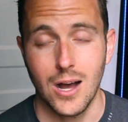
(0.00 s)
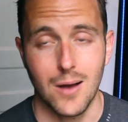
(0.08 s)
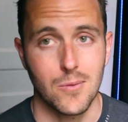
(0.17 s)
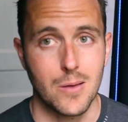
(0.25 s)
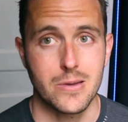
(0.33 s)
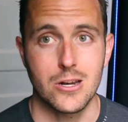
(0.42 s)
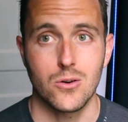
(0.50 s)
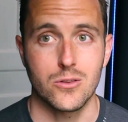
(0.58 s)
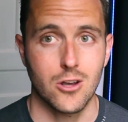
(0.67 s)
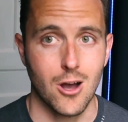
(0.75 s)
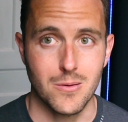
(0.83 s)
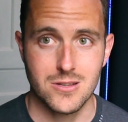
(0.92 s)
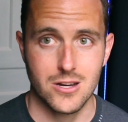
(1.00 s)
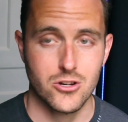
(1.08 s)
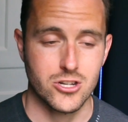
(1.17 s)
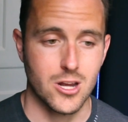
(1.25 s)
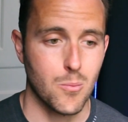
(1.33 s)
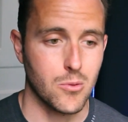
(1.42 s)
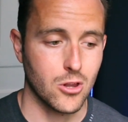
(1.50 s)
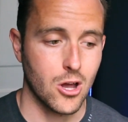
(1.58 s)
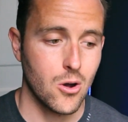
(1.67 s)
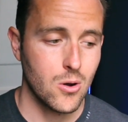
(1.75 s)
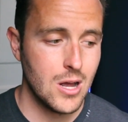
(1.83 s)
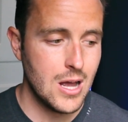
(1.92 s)
um, let me know in the comment section down
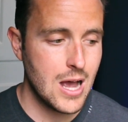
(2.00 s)
below.